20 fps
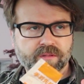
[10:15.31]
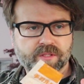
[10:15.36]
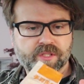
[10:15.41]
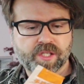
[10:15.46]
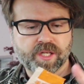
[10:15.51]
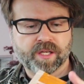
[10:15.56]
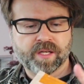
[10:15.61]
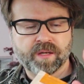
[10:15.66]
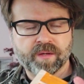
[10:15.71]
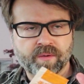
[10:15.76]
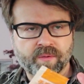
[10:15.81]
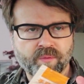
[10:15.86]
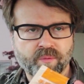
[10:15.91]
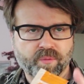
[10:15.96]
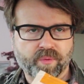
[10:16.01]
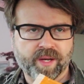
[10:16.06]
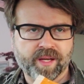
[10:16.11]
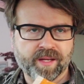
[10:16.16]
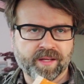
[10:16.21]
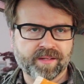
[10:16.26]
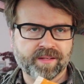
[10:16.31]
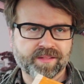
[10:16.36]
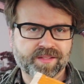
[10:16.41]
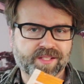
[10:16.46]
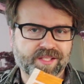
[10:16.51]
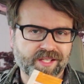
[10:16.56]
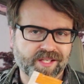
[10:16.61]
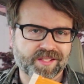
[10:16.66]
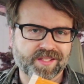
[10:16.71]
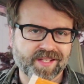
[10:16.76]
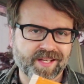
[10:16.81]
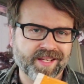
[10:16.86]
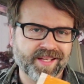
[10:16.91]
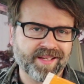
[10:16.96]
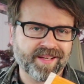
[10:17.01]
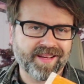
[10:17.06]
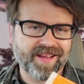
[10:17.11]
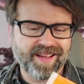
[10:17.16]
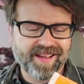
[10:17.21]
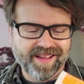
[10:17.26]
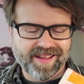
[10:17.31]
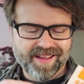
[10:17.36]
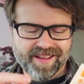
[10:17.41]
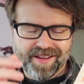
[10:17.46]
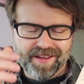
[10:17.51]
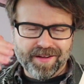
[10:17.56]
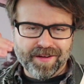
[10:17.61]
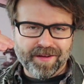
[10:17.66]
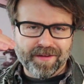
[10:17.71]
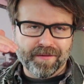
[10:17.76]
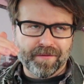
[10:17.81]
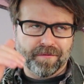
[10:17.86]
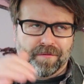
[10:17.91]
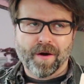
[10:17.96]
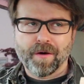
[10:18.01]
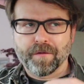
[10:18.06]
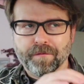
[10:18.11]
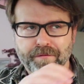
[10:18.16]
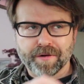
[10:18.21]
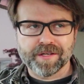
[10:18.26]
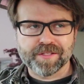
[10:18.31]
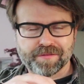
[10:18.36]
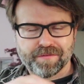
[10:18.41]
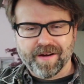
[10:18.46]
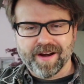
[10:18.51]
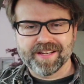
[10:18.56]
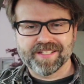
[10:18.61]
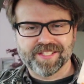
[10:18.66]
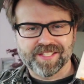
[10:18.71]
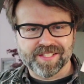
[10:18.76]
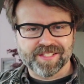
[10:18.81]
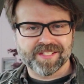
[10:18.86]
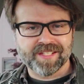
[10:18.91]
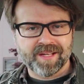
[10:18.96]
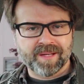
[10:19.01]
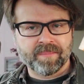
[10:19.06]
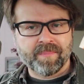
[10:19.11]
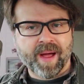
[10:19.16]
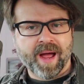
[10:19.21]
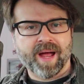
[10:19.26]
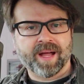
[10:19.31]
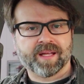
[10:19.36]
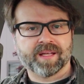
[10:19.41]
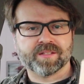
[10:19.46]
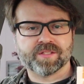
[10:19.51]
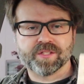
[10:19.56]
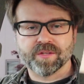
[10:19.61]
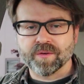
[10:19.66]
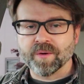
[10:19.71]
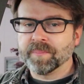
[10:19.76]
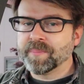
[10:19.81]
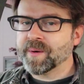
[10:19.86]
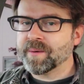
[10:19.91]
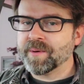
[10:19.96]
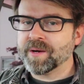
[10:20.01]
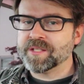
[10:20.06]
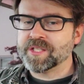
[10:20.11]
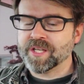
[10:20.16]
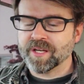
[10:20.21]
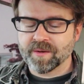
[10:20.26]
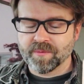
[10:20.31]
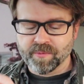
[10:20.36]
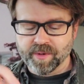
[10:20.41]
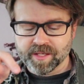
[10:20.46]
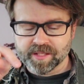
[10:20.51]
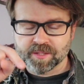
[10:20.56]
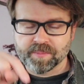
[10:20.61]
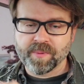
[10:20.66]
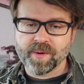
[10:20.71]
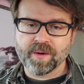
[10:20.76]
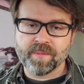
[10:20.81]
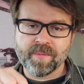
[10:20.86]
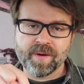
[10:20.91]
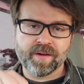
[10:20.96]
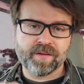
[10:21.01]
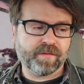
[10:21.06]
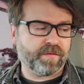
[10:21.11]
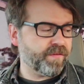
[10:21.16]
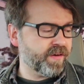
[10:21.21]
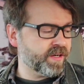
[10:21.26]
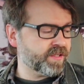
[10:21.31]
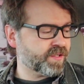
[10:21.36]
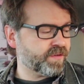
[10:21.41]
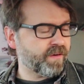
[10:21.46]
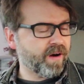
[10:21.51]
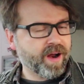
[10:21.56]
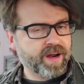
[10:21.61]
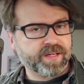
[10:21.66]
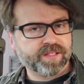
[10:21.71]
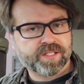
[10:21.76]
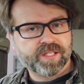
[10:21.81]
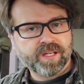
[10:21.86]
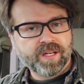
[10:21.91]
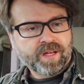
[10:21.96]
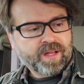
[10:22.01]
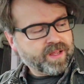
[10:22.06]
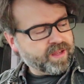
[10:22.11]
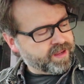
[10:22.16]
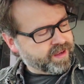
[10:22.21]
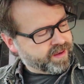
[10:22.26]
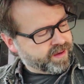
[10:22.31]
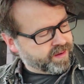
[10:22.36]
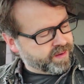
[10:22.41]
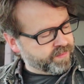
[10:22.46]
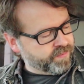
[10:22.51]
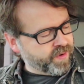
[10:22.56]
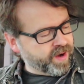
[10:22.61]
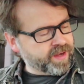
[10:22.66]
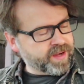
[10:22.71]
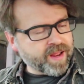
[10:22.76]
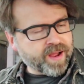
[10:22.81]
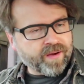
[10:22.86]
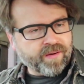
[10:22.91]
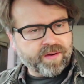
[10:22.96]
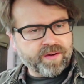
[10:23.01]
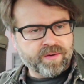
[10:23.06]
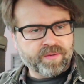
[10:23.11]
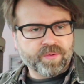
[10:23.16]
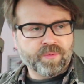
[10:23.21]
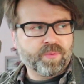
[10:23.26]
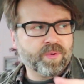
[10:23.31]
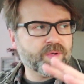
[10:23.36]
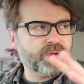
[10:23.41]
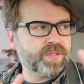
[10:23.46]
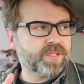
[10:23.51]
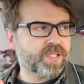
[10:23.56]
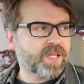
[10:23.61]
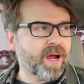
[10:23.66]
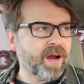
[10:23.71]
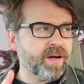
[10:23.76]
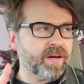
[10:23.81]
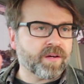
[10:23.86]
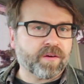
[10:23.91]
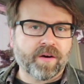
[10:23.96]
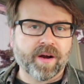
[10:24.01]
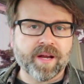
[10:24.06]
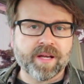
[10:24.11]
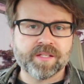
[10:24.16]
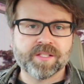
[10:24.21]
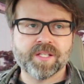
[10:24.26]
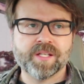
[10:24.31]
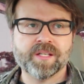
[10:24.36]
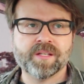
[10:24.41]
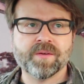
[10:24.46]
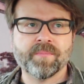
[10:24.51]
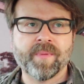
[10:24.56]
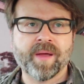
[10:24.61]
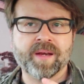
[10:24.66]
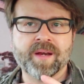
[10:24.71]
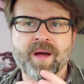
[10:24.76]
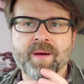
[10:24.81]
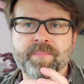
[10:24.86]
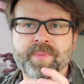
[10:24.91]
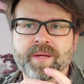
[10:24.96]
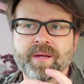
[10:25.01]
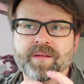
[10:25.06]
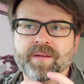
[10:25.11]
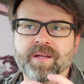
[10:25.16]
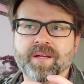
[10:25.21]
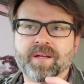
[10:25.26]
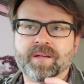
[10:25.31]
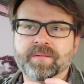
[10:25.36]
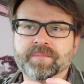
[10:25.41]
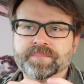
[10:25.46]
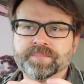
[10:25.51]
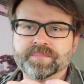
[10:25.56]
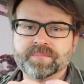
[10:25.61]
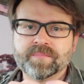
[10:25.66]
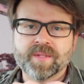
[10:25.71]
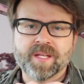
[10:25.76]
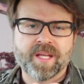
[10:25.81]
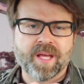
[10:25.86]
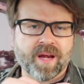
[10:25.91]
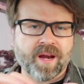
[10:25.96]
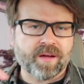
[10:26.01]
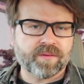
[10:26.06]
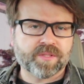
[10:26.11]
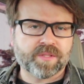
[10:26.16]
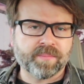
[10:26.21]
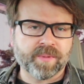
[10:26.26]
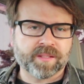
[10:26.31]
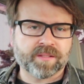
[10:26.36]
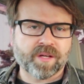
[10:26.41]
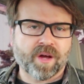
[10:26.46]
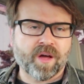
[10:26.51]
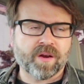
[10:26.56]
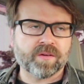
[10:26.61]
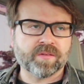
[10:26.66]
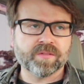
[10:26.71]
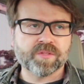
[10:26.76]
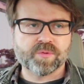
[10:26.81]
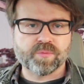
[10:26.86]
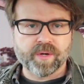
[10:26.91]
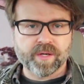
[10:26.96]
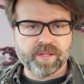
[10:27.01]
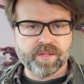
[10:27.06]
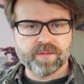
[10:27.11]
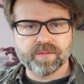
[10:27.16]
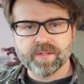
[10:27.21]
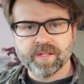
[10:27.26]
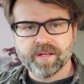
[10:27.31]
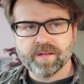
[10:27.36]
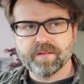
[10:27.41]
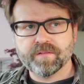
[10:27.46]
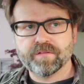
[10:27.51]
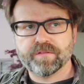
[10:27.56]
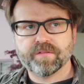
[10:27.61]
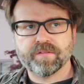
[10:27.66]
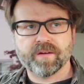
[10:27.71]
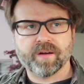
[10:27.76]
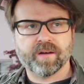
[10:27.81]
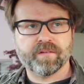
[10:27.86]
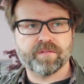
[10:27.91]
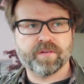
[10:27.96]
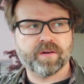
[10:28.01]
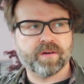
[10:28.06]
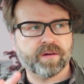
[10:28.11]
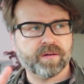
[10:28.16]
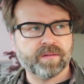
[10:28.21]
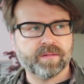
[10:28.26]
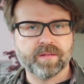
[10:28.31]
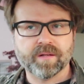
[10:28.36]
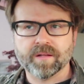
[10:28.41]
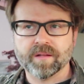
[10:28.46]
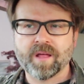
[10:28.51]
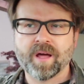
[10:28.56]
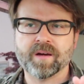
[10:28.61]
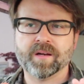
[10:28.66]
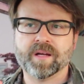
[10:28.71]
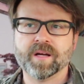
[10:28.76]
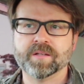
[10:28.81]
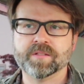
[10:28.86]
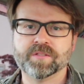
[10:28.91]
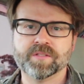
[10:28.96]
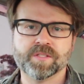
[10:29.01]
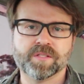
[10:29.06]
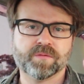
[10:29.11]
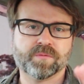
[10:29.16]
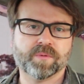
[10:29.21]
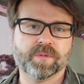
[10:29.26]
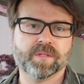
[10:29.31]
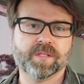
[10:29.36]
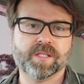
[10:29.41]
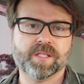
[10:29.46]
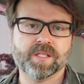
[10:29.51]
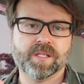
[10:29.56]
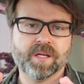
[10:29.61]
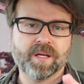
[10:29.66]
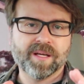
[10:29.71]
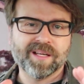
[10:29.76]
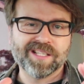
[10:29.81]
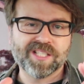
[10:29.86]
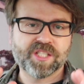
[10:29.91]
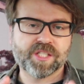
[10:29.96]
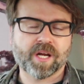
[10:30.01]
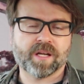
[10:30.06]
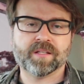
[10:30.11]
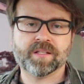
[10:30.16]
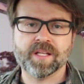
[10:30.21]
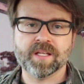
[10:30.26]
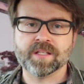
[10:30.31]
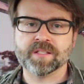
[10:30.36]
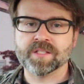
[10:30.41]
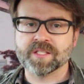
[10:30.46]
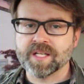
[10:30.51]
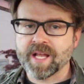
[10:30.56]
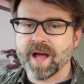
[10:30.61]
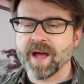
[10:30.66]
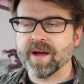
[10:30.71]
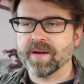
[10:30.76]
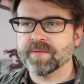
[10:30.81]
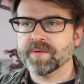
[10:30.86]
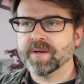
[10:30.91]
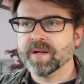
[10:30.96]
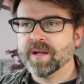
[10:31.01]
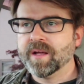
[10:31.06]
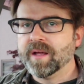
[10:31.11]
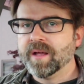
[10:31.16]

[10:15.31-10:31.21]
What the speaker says: chicken wing seasoning or French fry seasoning packets. So don't put them on chicken wings, put them on your French fries. Right now I know the world's kind of crazy. You may not be able to get out to McDonald's where you live. I've heard a lot of countries have really shut things down.